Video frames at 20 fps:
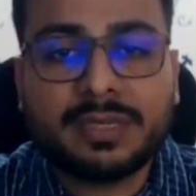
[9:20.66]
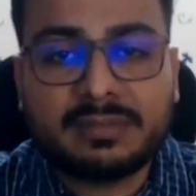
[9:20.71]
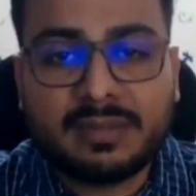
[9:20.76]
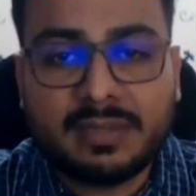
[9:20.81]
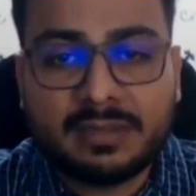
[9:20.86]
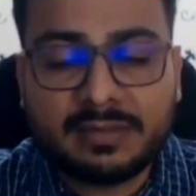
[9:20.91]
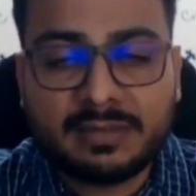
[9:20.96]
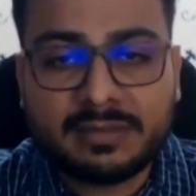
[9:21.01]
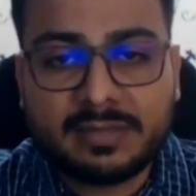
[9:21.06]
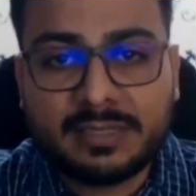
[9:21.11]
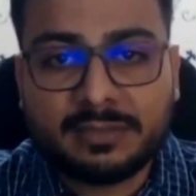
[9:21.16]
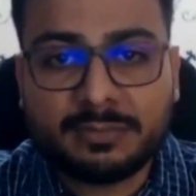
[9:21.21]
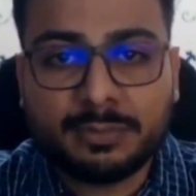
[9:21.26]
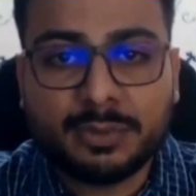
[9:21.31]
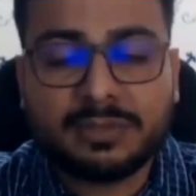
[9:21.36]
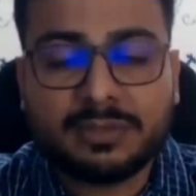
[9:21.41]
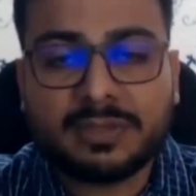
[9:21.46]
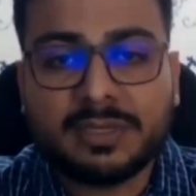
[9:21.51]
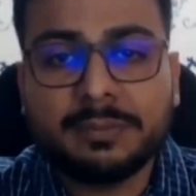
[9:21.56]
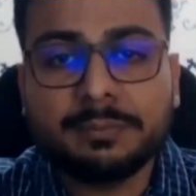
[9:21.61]
faceless
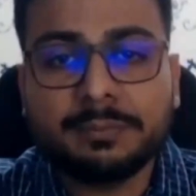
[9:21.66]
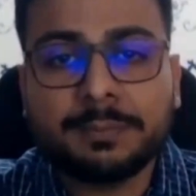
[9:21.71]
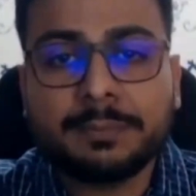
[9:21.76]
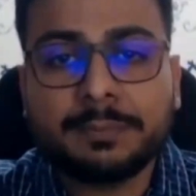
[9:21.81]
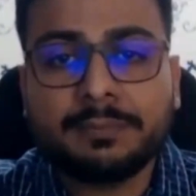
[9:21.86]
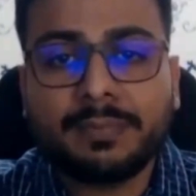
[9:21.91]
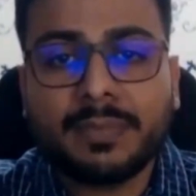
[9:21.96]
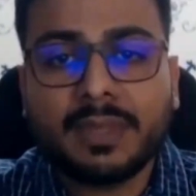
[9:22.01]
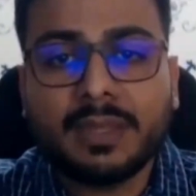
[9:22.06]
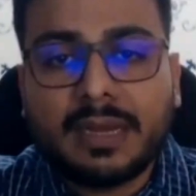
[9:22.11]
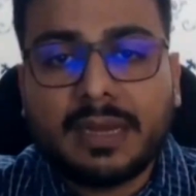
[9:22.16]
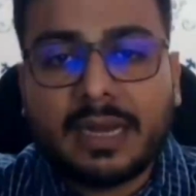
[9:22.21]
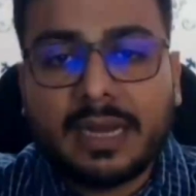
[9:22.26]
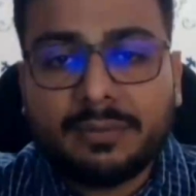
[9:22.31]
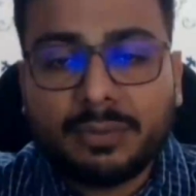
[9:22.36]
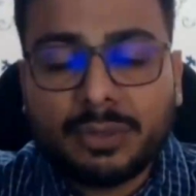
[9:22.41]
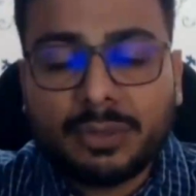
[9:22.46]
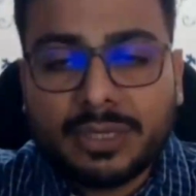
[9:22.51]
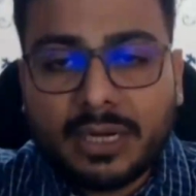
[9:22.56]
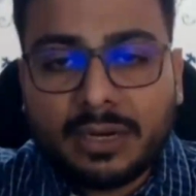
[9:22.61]
assessment scheme.
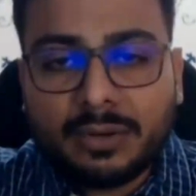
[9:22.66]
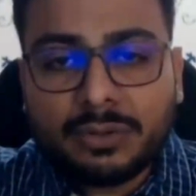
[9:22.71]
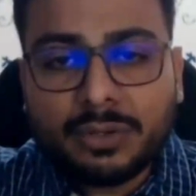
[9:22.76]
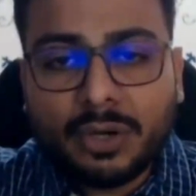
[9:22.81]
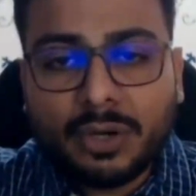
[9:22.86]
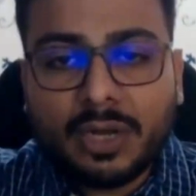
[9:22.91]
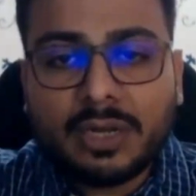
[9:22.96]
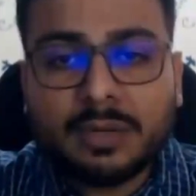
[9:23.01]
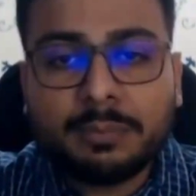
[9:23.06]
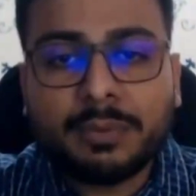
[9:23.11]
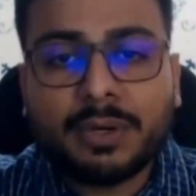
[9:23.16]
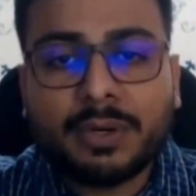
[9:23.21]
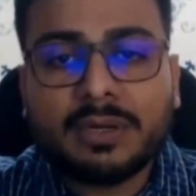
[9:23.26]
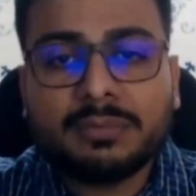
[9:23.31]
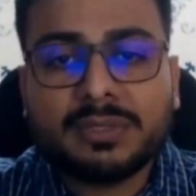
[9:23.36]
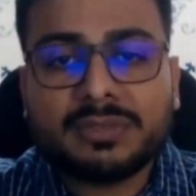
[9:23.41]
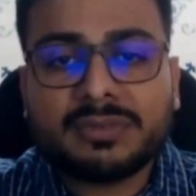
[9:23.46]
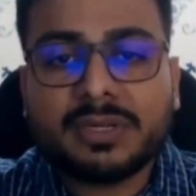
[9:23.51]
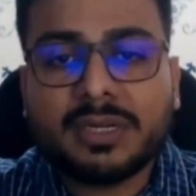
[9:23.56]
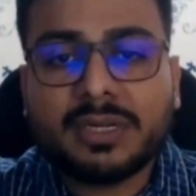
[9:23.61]
I would now call
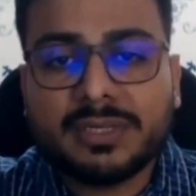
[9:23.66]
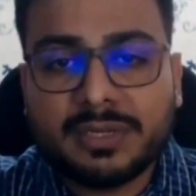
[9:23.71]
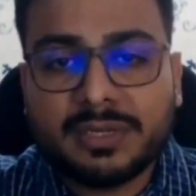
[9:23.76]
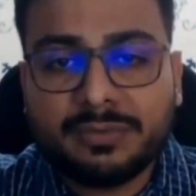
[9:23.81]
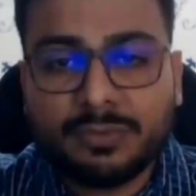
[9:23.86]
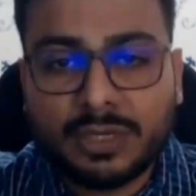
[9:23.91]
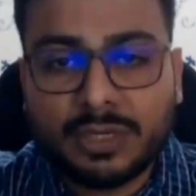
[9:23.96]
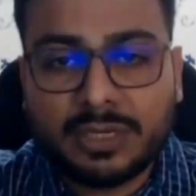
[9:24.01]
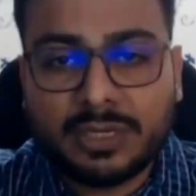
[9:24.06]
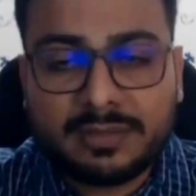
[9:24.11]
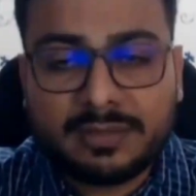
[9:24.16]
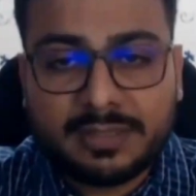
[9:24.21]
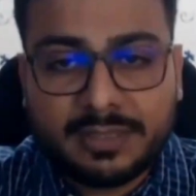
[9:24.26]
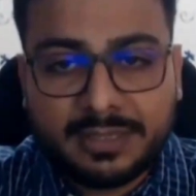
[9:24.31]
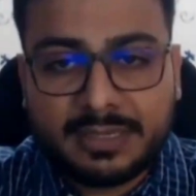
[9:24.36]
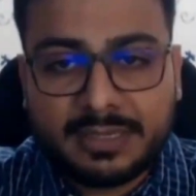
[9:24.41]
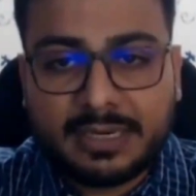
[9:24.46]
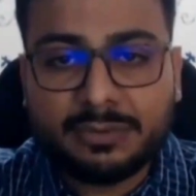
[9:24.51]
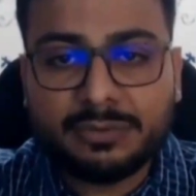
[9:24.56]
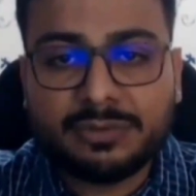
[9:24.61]
upon Mr. Ajay Vora,
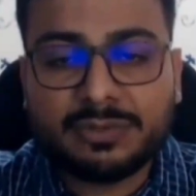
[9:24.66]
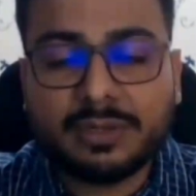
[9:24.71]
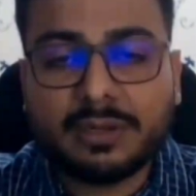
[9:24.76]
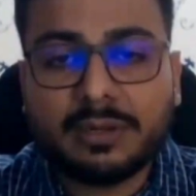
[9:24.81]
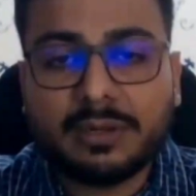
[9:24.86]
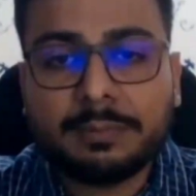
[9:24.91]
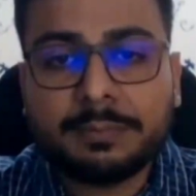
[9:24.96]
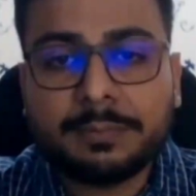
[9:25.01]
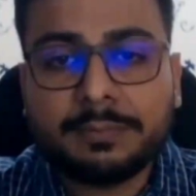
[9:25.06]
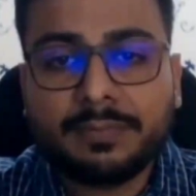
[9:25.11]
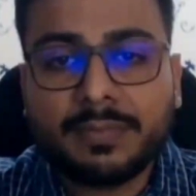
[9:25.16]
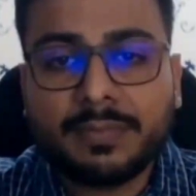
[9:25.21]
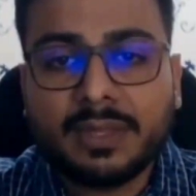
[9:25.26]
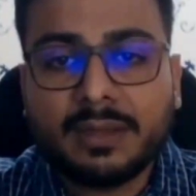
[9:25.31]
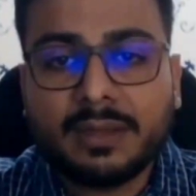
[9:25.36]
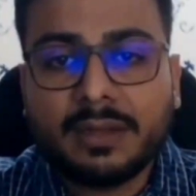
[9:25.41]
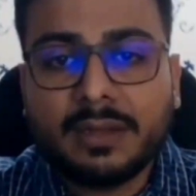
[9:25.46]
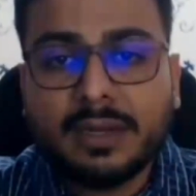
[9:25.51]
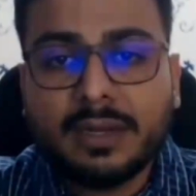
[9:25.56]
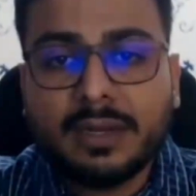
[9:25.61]
Senior Counsel,
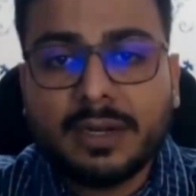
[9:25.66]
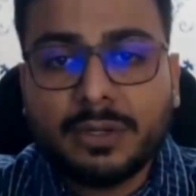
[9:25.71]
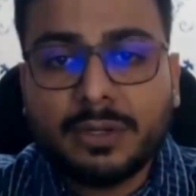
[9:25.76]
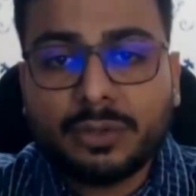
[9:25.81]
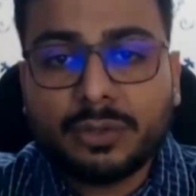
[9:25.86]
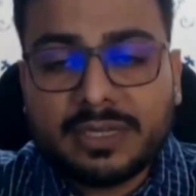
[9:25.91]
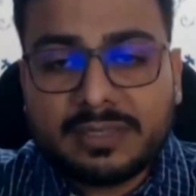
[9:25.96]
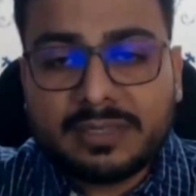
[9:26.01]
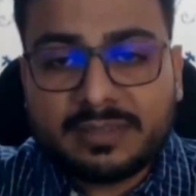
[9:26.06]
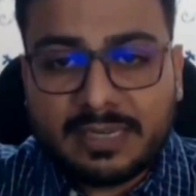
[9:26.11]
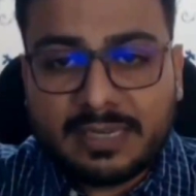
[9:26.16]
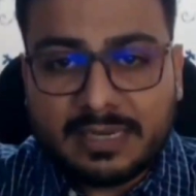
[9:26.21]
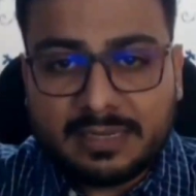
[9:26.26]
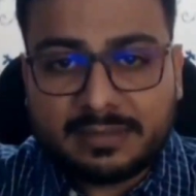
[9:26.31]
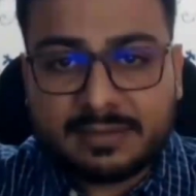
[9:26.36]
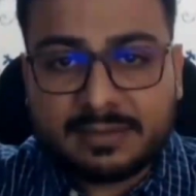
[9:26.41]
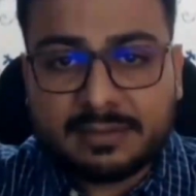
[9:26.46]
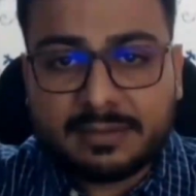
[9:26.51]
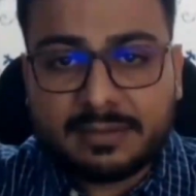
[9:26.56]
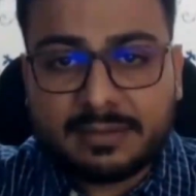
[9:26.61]
to
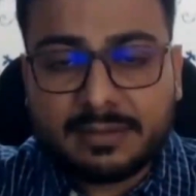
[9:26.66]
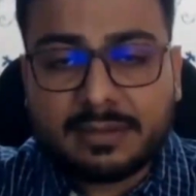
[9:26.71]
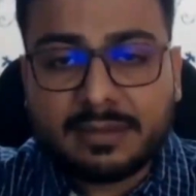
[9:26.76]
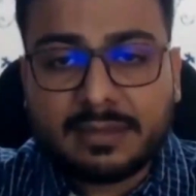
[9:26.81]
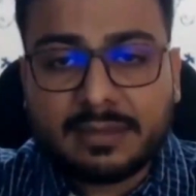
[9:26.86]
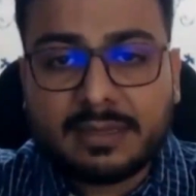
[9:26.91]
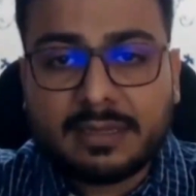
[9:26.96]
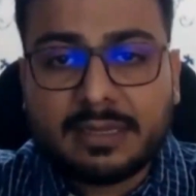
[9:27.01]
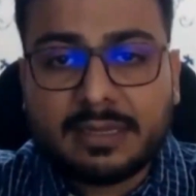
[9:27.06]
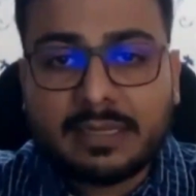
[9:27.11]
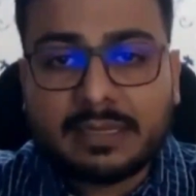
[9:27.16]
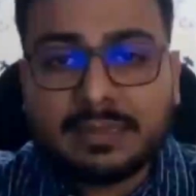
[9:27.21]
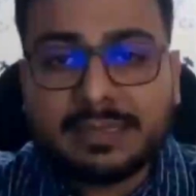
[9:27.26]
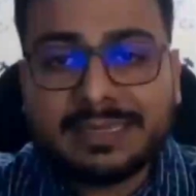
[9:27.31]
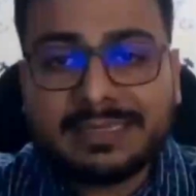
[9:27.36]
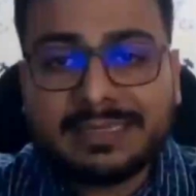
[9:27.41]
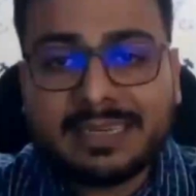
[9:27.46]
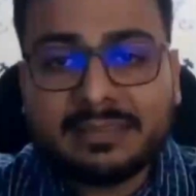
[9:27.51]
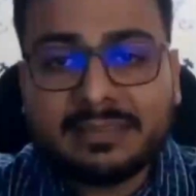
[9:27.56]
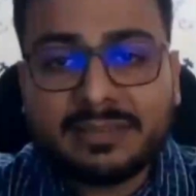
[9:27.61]
discuss
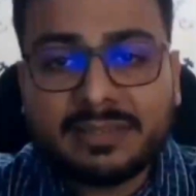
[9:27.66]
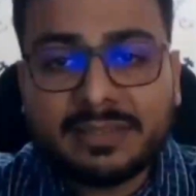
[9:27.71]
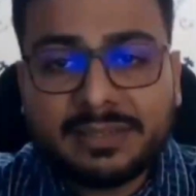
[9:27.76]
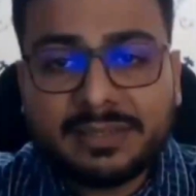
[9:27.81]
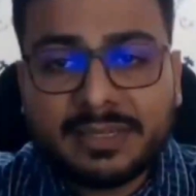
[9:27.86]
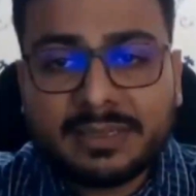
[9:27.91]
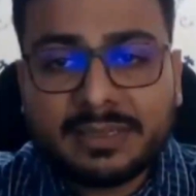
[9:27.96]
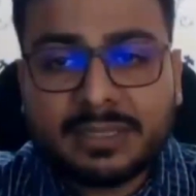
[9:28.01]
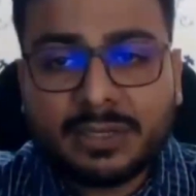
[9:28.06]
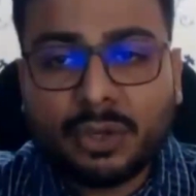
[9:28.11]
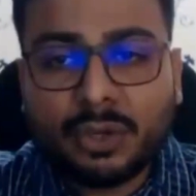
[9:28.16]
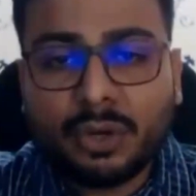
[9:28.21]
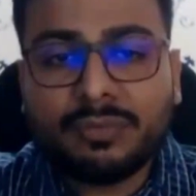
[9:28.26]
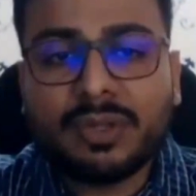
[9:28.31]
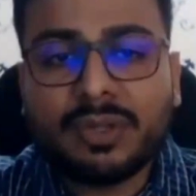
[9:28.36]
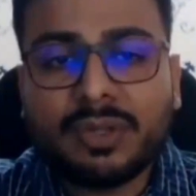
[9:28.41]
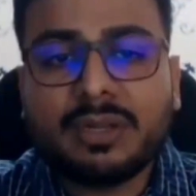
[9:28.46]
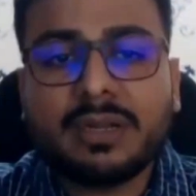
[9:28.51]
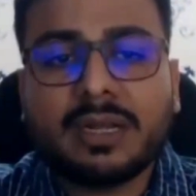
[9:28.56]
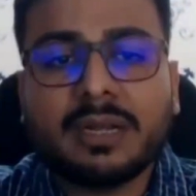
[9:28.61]
that considering the
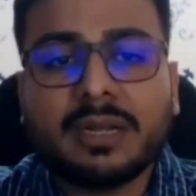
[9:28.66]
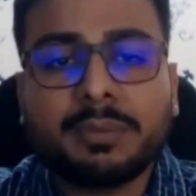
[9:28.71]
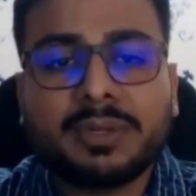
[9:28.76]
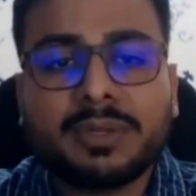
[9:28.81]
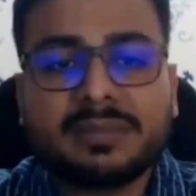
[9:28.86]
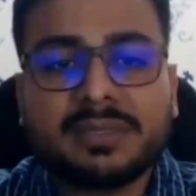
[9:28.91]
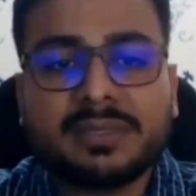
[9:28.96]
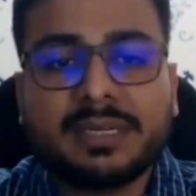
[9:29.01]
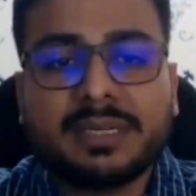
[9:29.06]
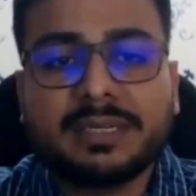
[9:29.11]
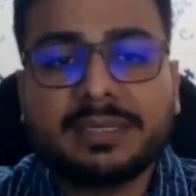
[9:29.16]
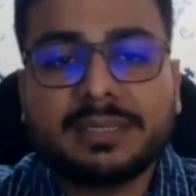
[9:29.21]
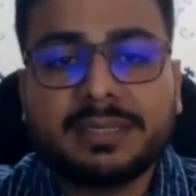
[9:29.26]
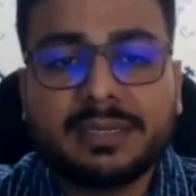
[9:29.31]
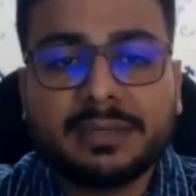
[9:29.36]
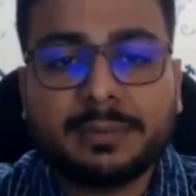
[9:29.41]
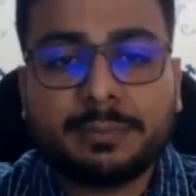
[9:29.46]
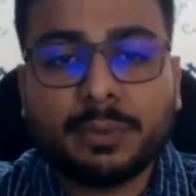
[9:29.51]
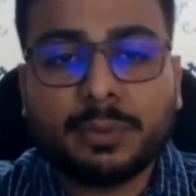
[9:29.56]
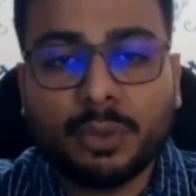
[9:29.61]
novel and
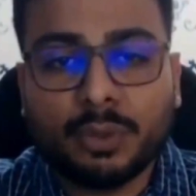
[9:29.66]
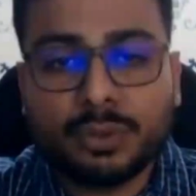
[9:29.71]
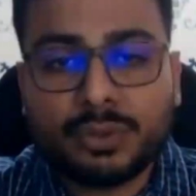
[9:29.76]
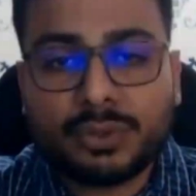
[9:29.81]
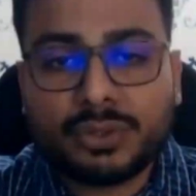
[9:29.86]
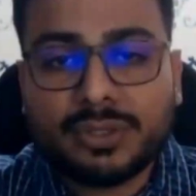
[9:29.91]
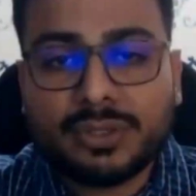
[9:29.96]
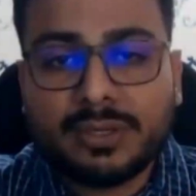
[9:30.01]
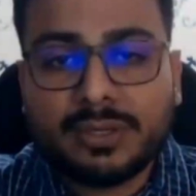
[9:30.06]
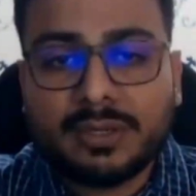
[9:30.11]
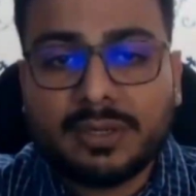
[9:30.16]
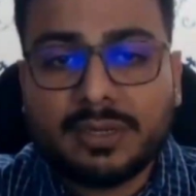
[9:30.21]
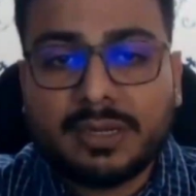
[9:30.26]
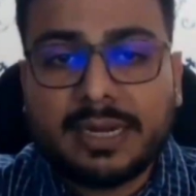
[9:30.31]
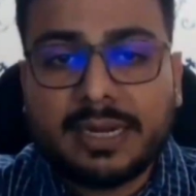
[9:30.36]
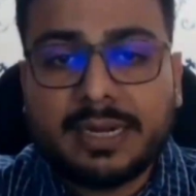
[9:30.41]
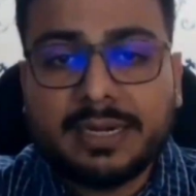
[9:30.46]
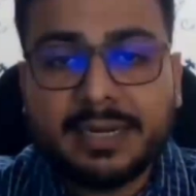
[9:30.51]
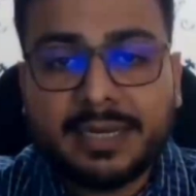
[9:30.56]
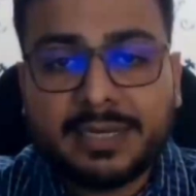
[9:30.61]
unprecedented approach
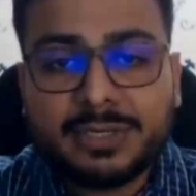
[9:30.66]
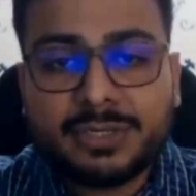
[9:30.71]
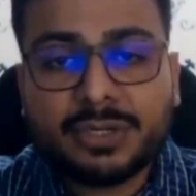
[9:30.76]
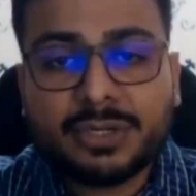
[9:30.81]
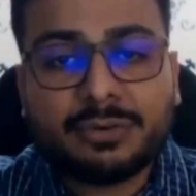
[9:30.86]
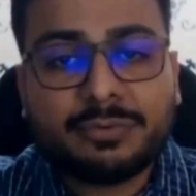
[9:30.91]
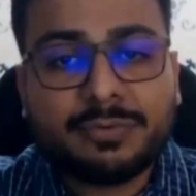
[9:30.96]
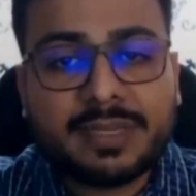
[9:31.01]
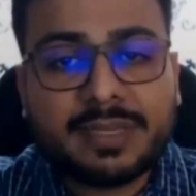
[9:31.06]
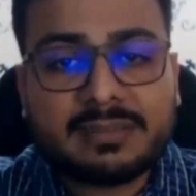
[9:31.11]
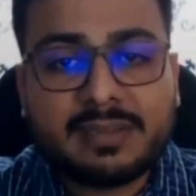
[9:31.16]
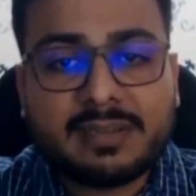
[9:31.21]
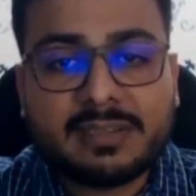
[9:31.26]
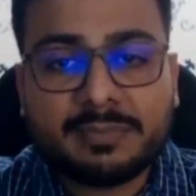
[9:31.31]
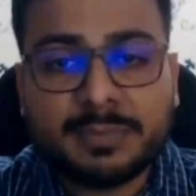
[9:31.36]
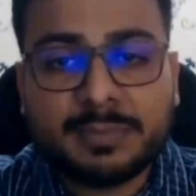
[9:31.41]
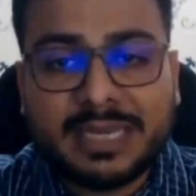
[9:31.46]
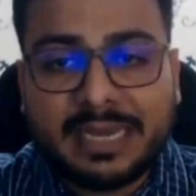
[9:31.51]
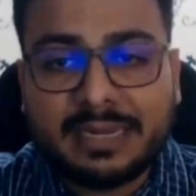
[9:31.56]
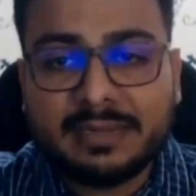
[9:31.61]
and nature of
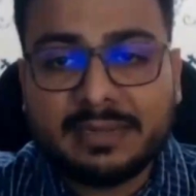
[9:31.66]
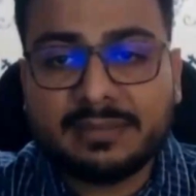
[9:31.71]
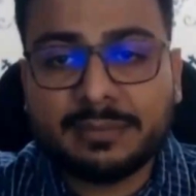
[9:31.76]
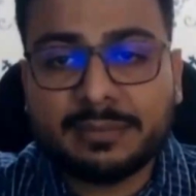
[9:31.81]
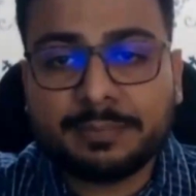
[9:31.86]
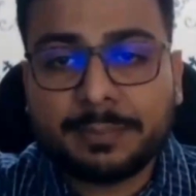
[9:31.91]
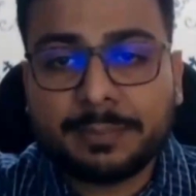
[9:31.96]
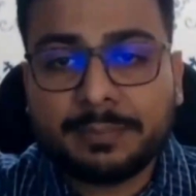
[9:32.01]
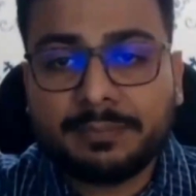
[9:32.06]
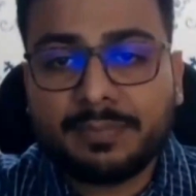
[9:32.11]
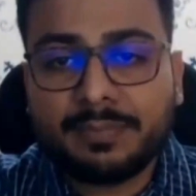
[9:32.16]
faceless mechanism,